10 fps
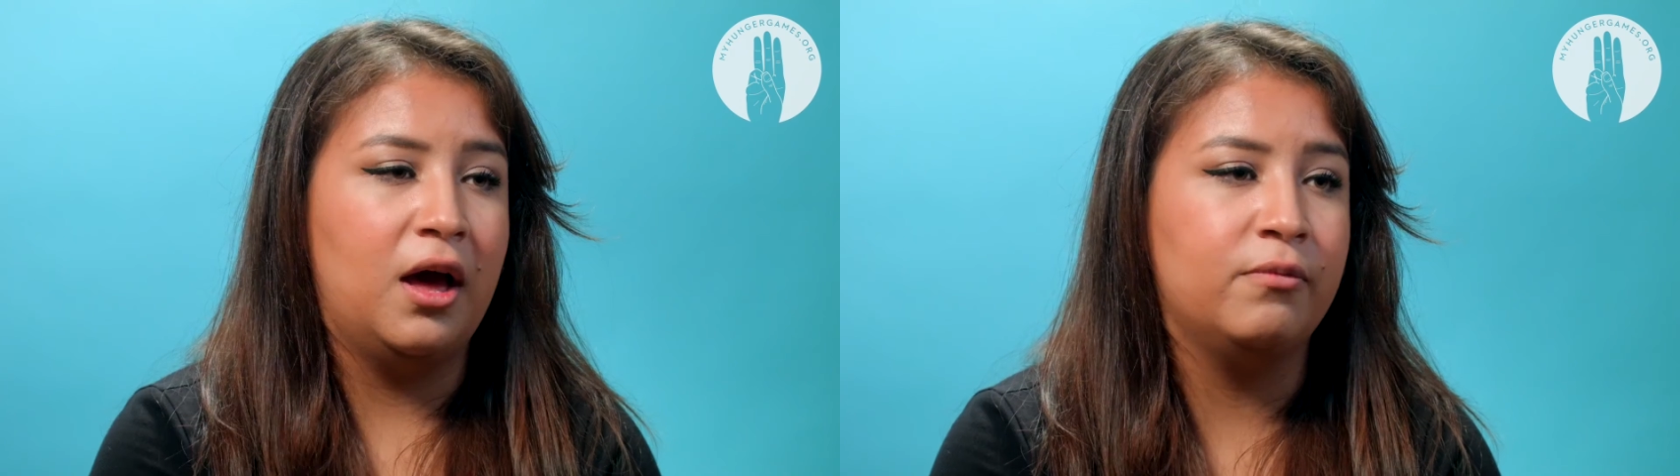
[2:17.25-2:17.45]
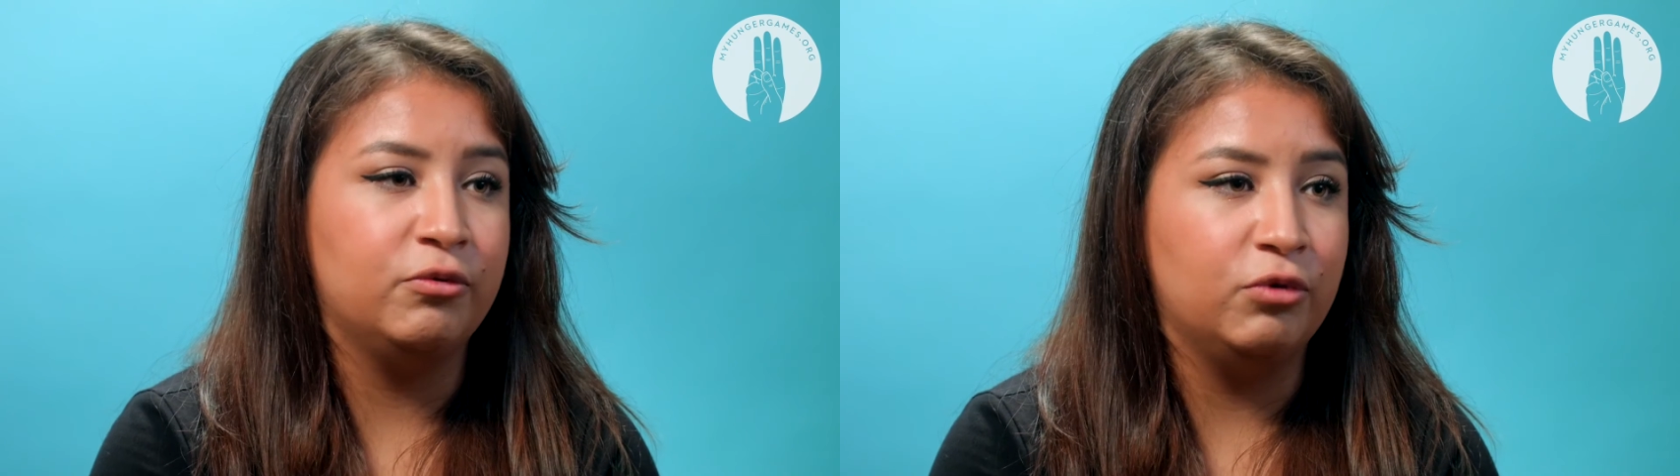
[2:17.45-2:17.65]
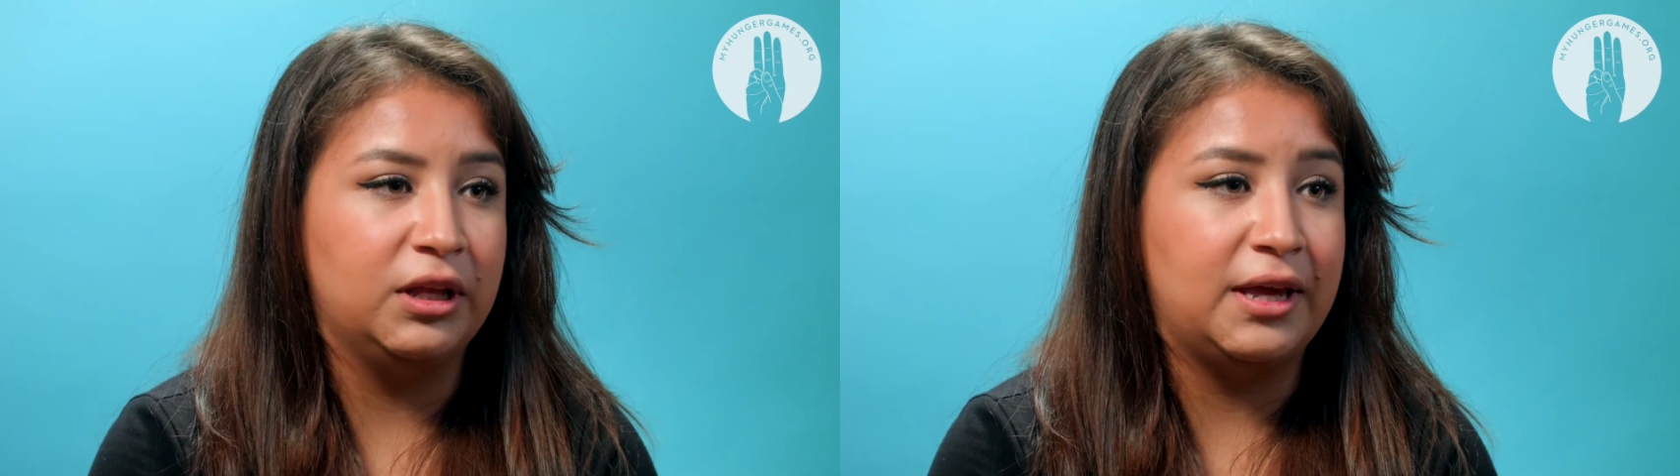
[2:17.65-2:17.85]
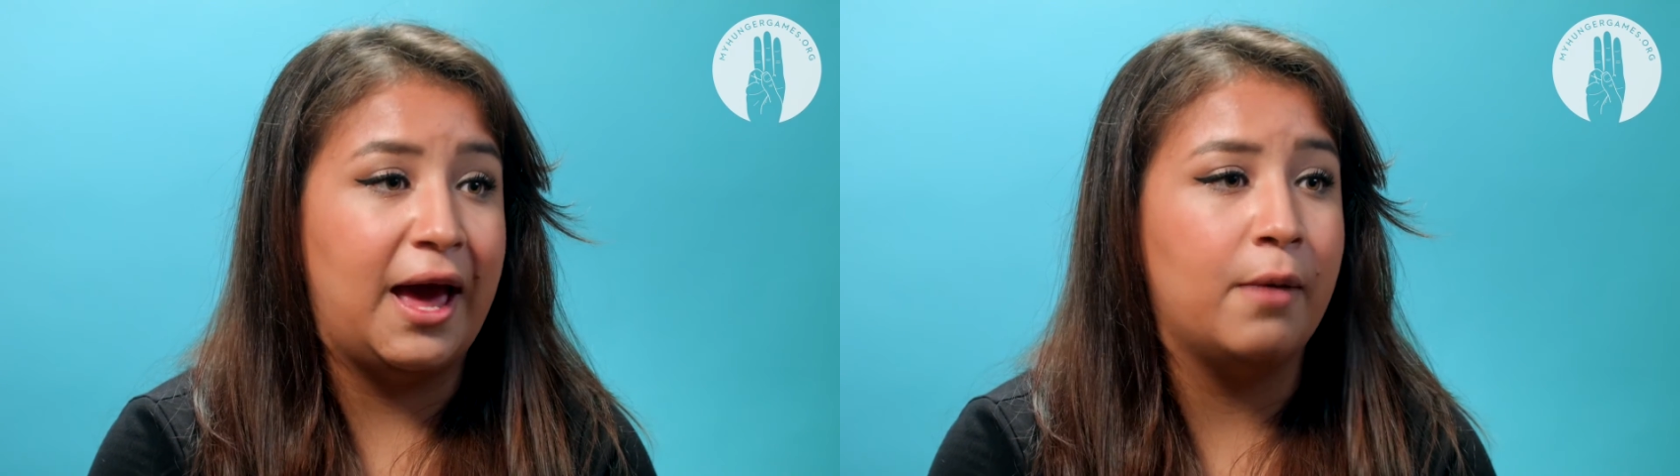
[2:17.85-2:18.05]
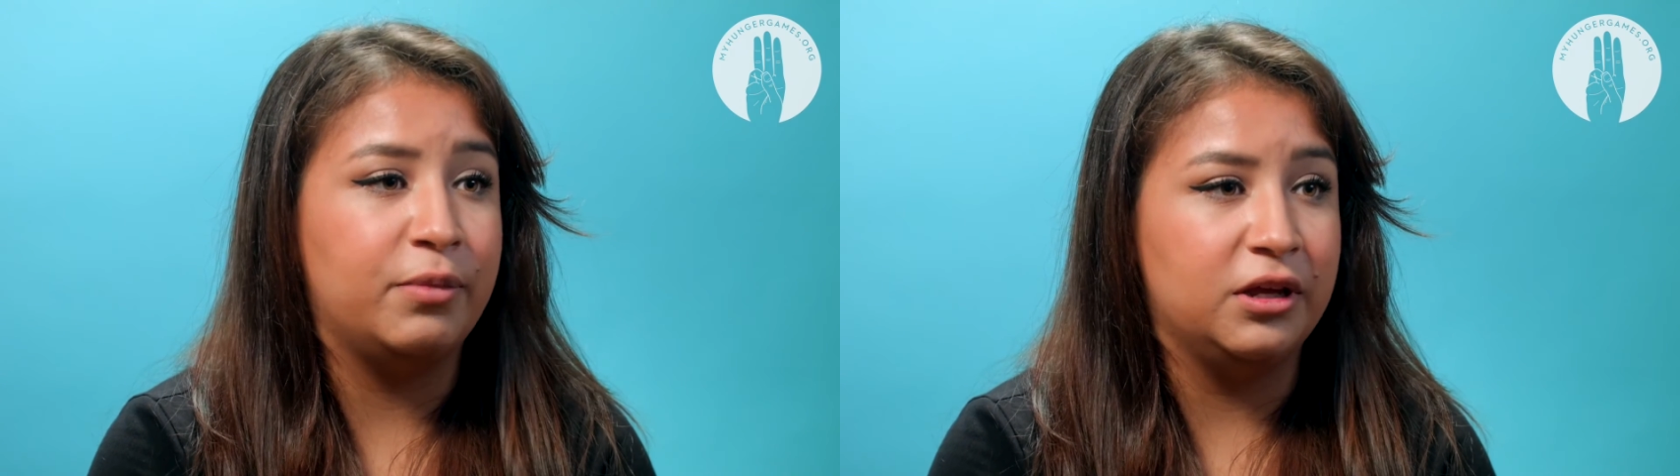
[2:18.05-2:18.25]
I've been really
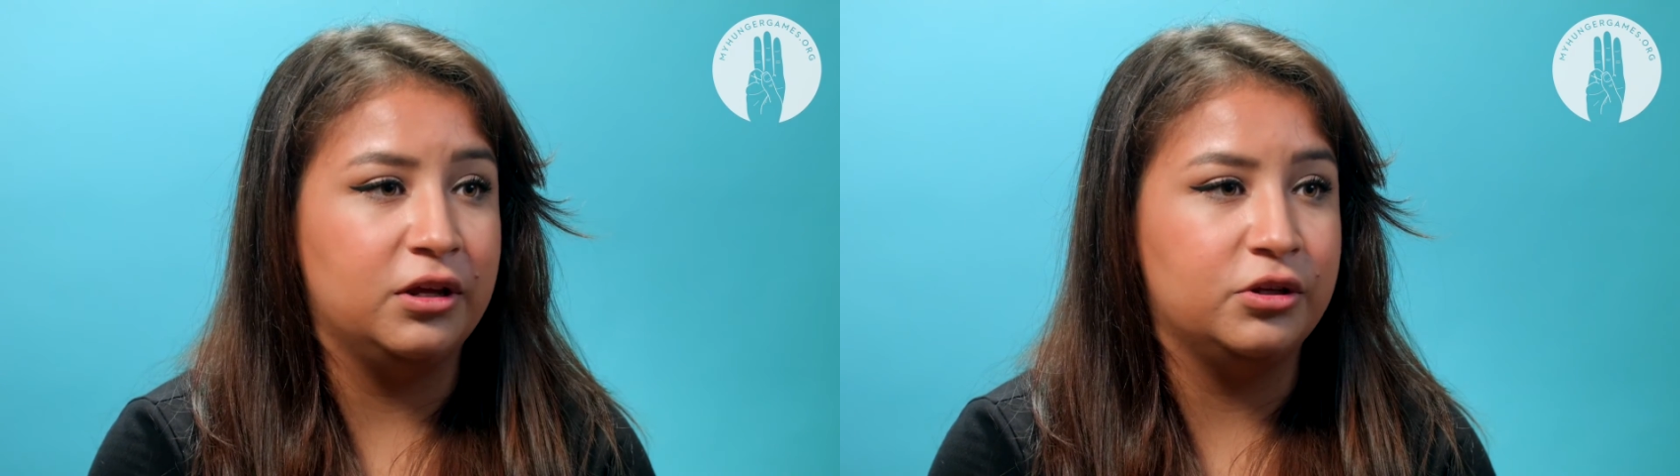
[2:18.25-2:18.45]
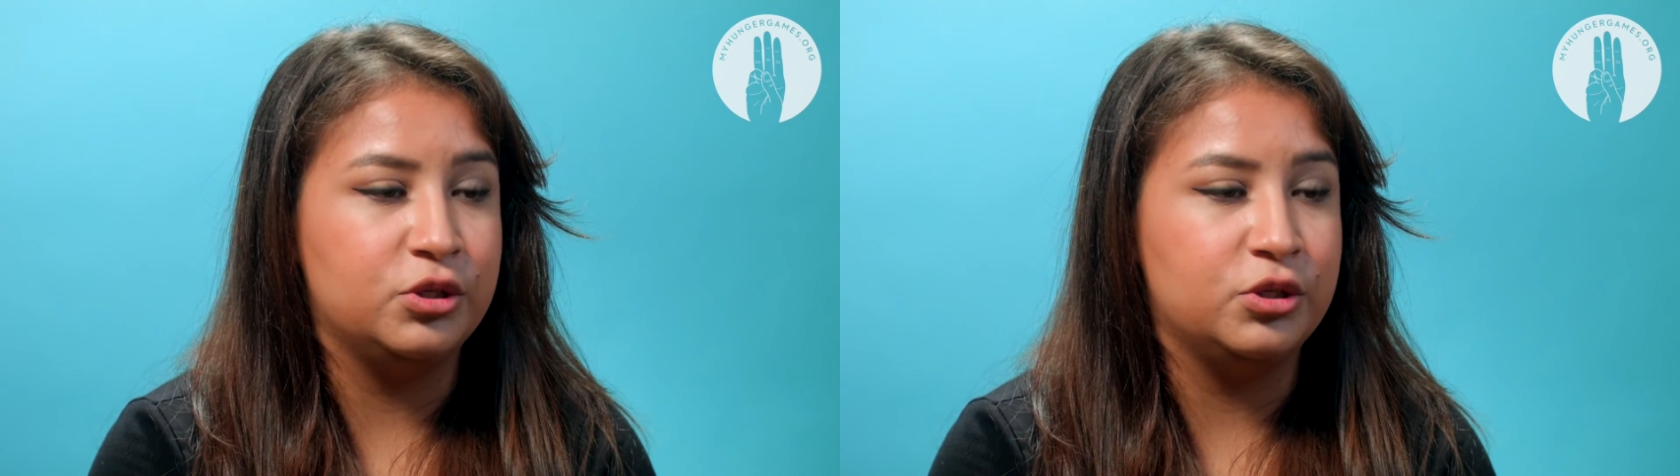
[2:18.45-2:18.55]
happy